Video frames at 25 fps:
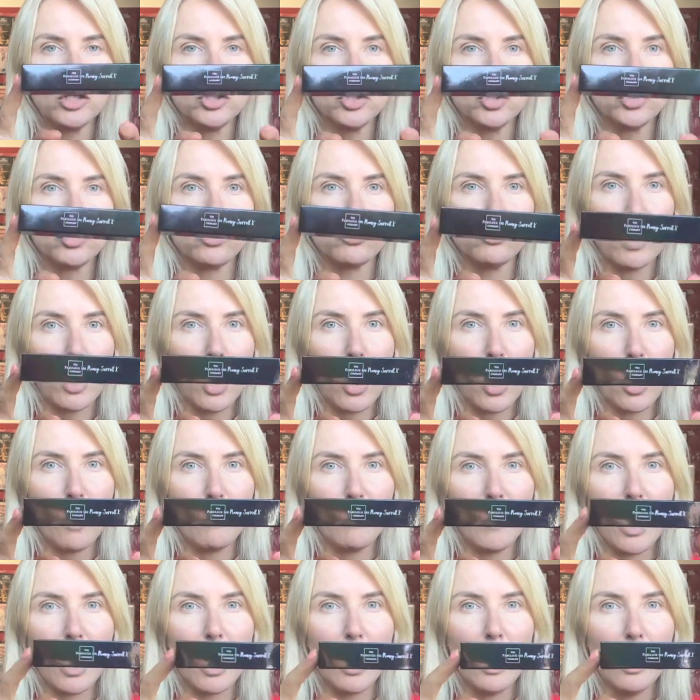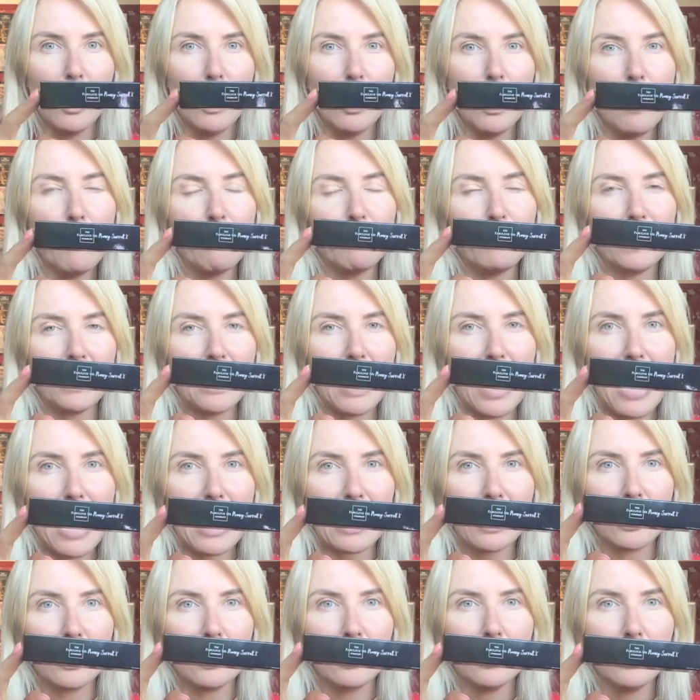Drama
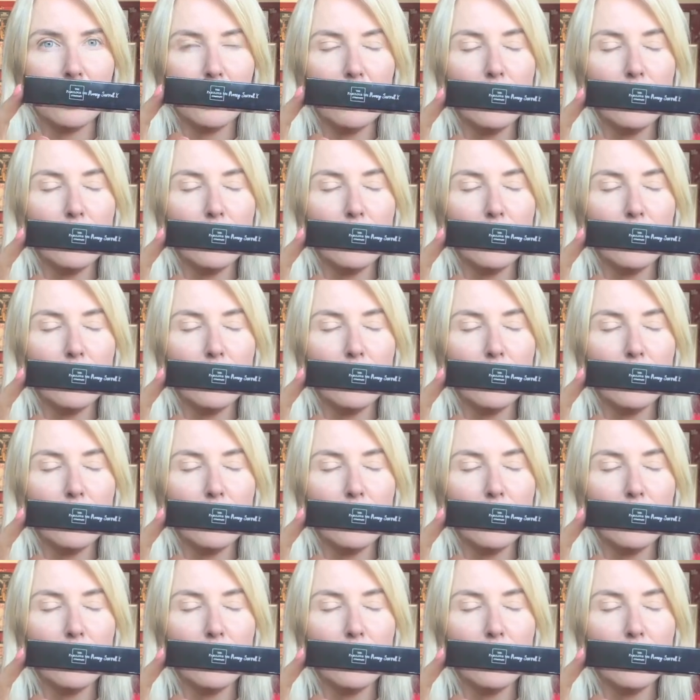black